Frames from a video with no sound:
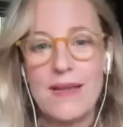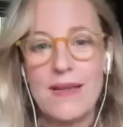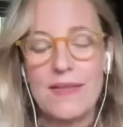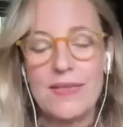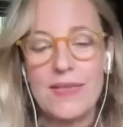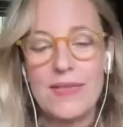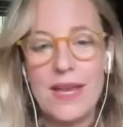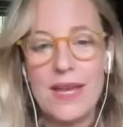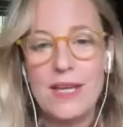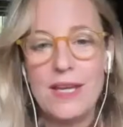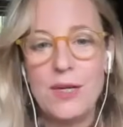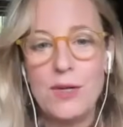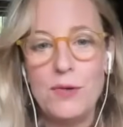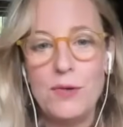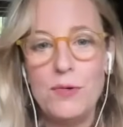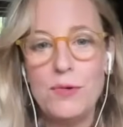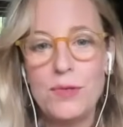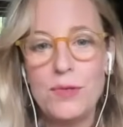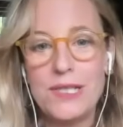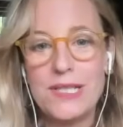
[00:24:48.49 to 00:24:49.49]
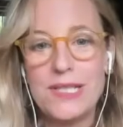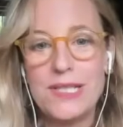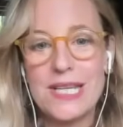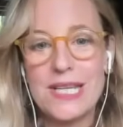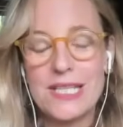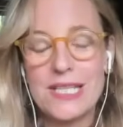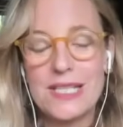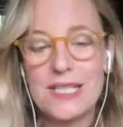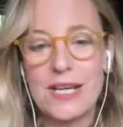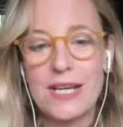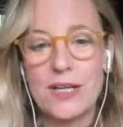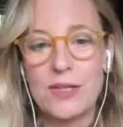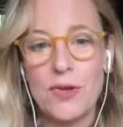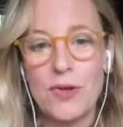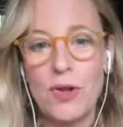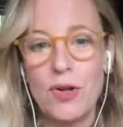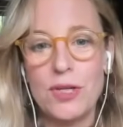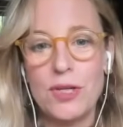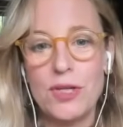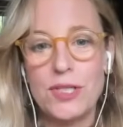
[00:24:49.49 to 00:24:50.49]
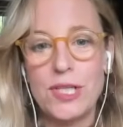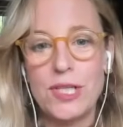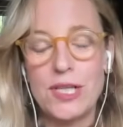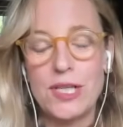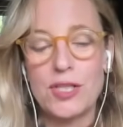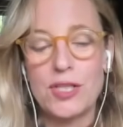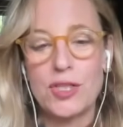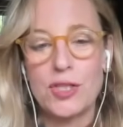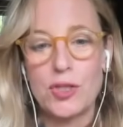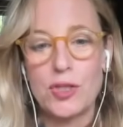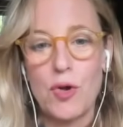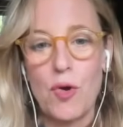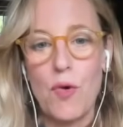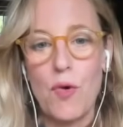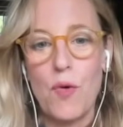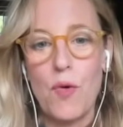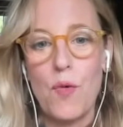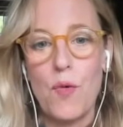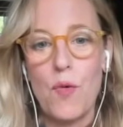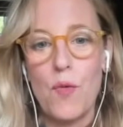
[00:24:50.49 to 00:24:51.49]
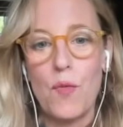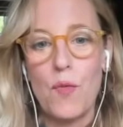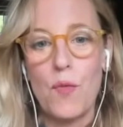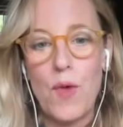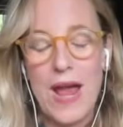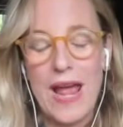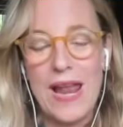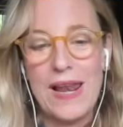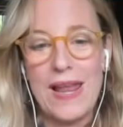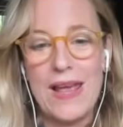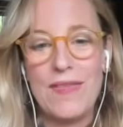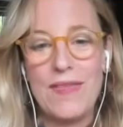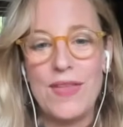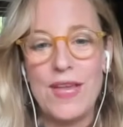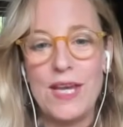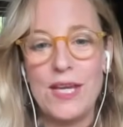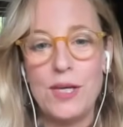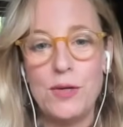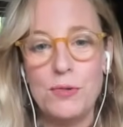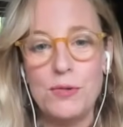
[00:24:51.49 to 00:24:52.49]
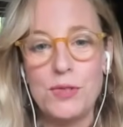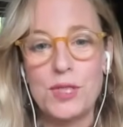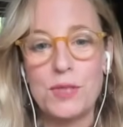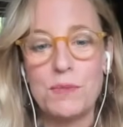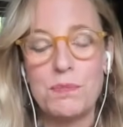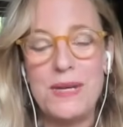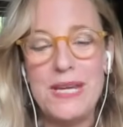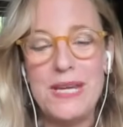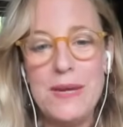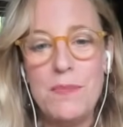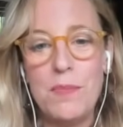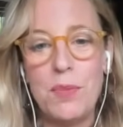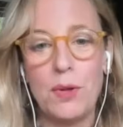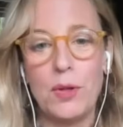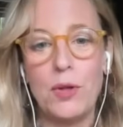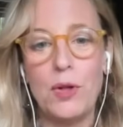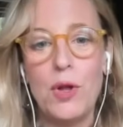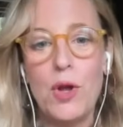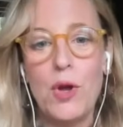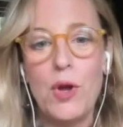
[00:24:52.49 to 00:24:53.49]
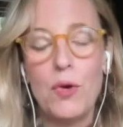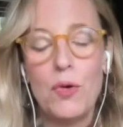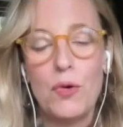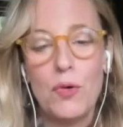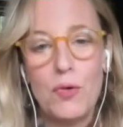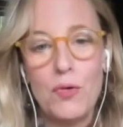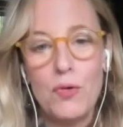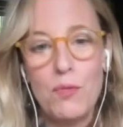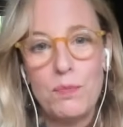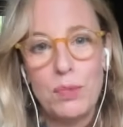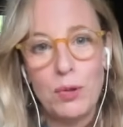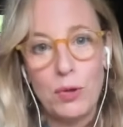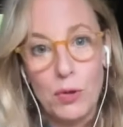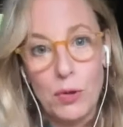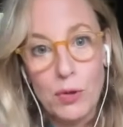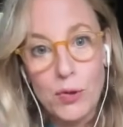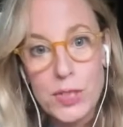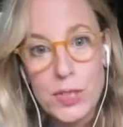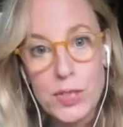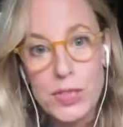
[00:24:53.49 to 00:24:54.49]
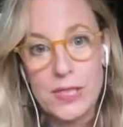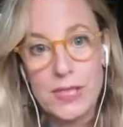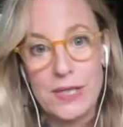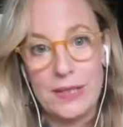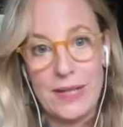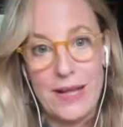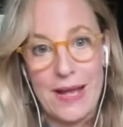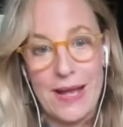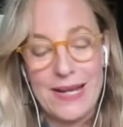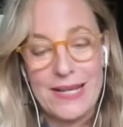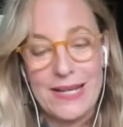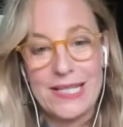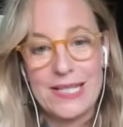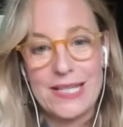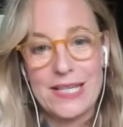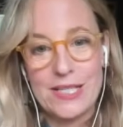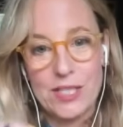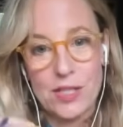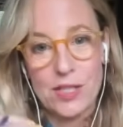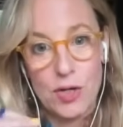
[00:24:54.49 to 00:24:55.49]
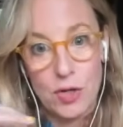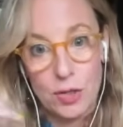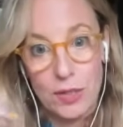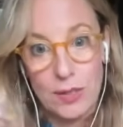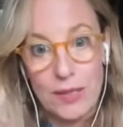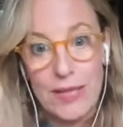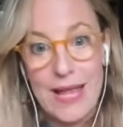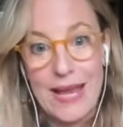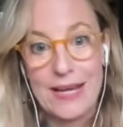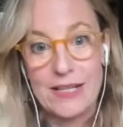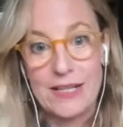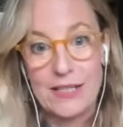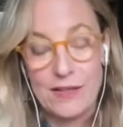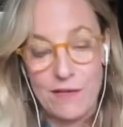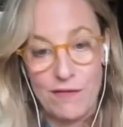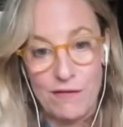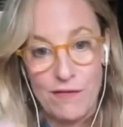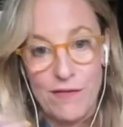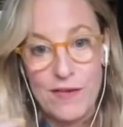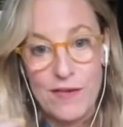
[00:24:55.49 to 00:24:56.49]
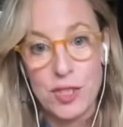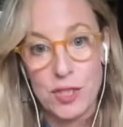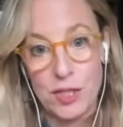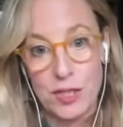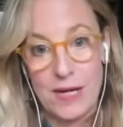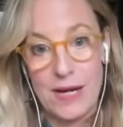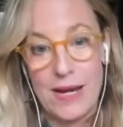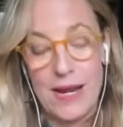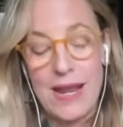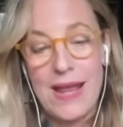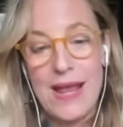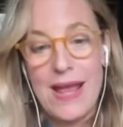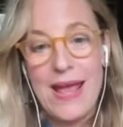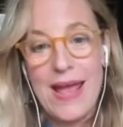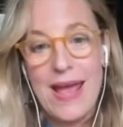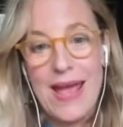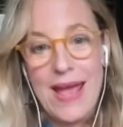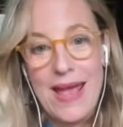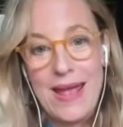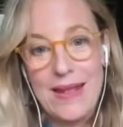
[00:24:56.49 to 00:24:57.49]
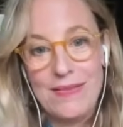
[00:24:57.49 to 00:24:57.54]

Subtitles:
they use this technology so well, and they use people who personalize this collective vision and